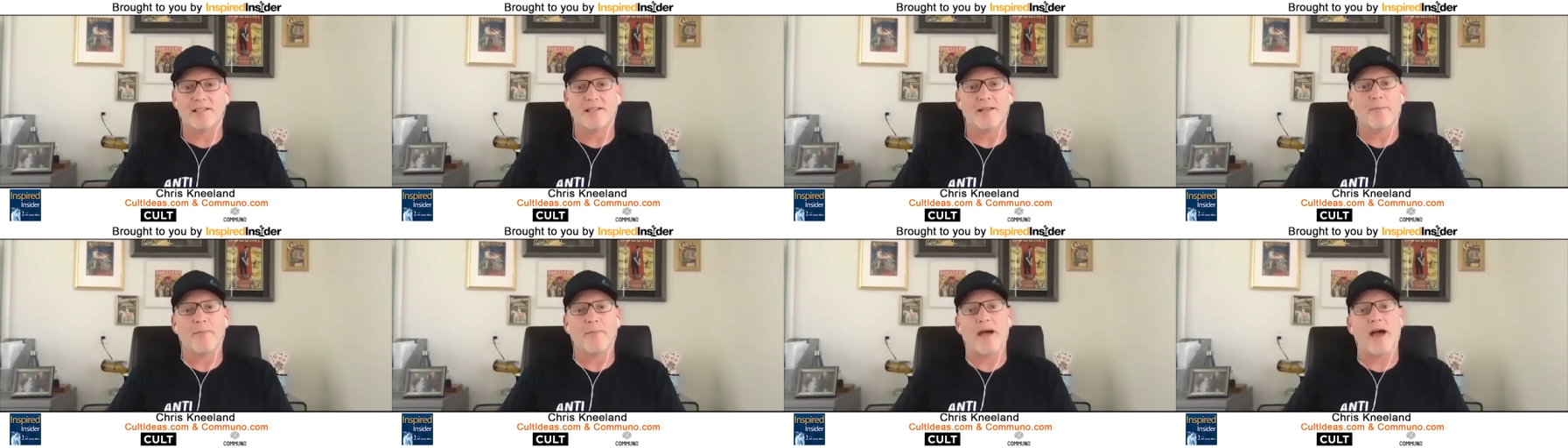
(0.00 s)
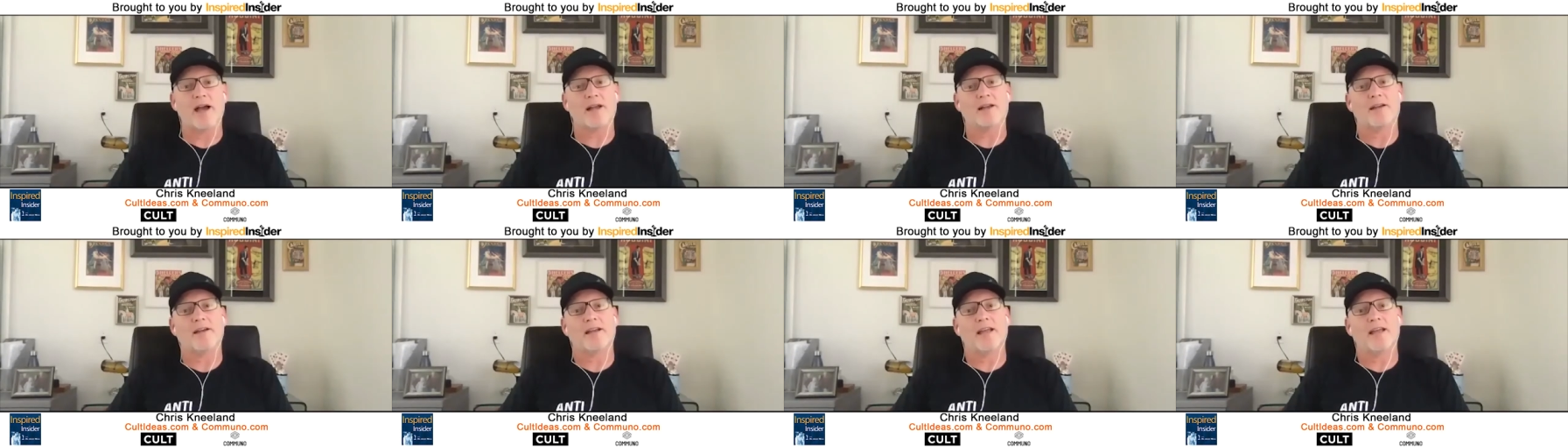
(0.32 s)
the back
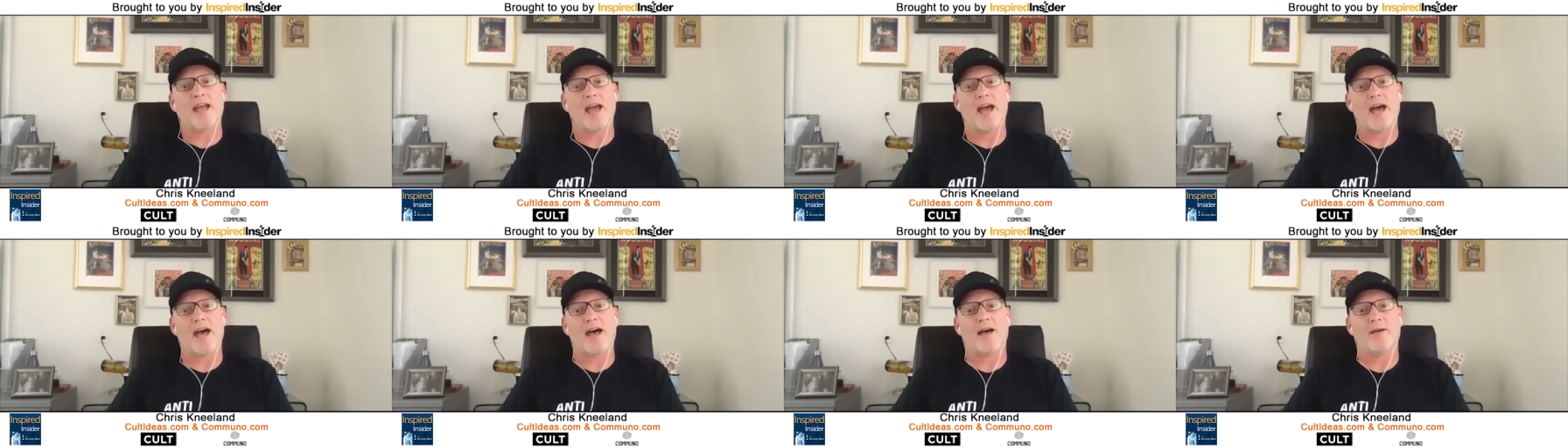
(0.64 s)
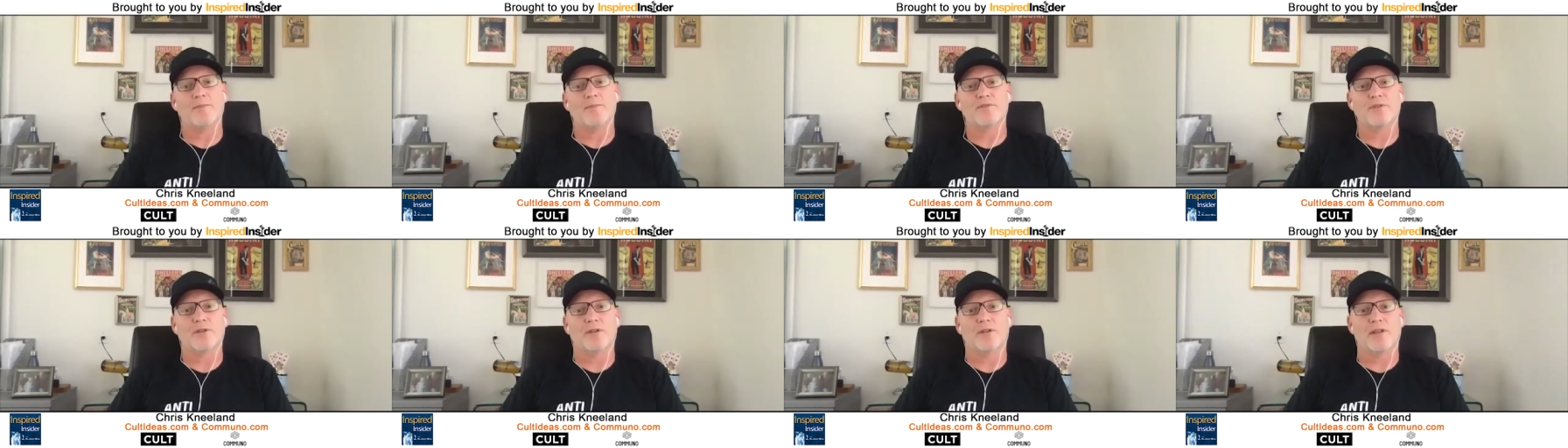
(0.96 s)
of
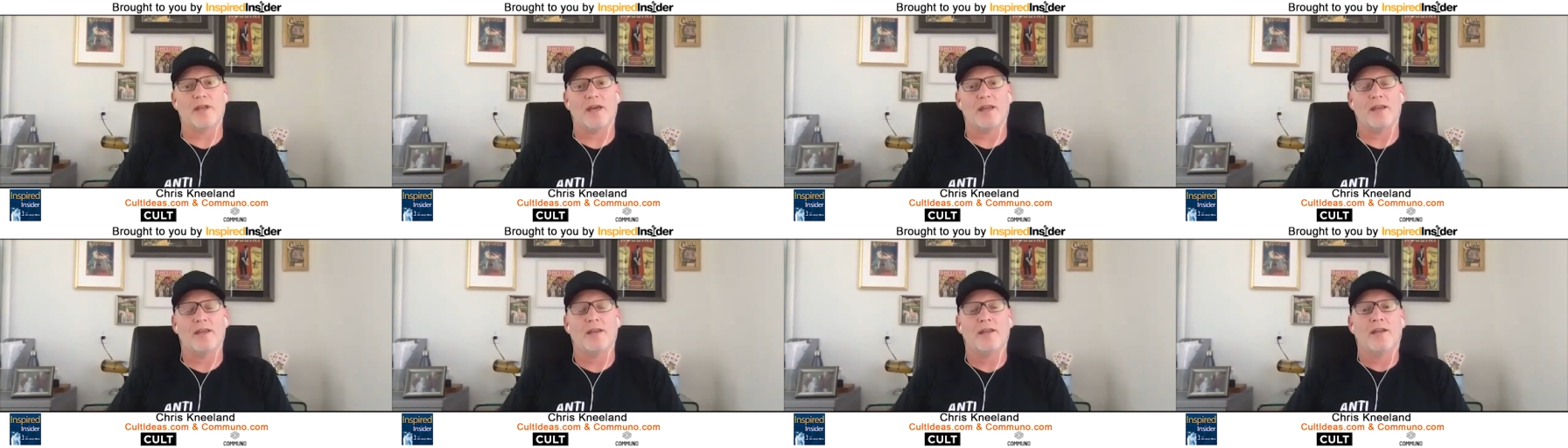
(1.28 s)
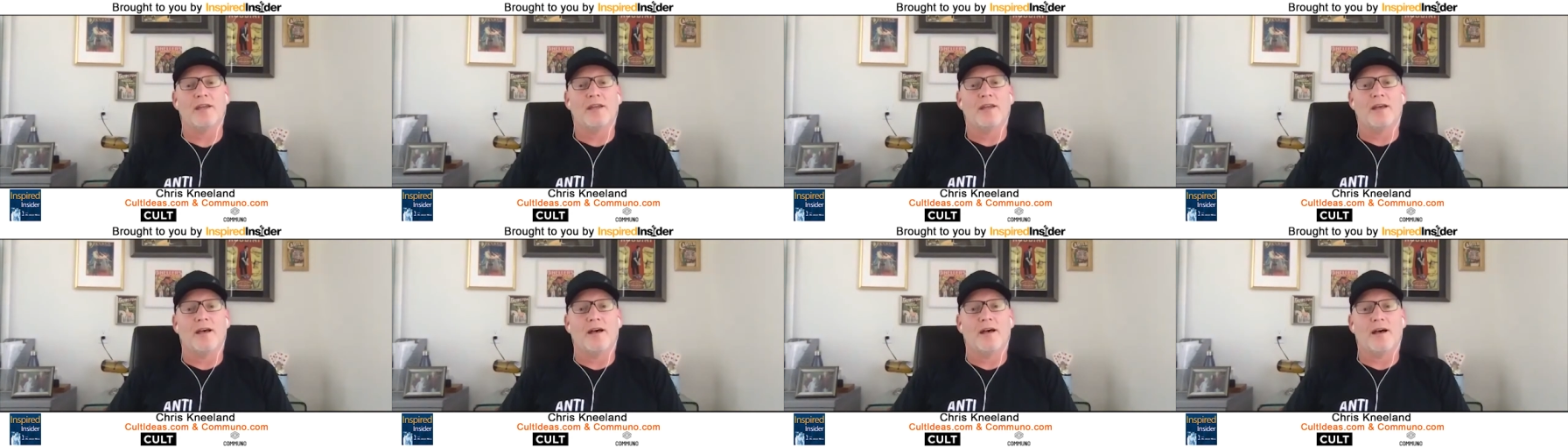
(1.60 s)
cabs so
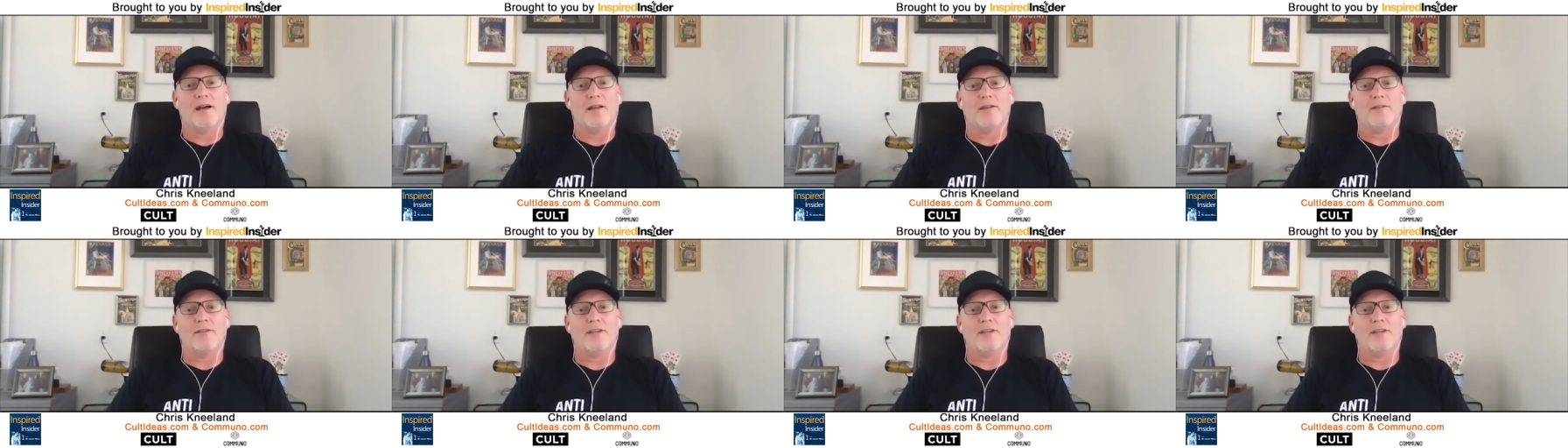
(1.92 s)
that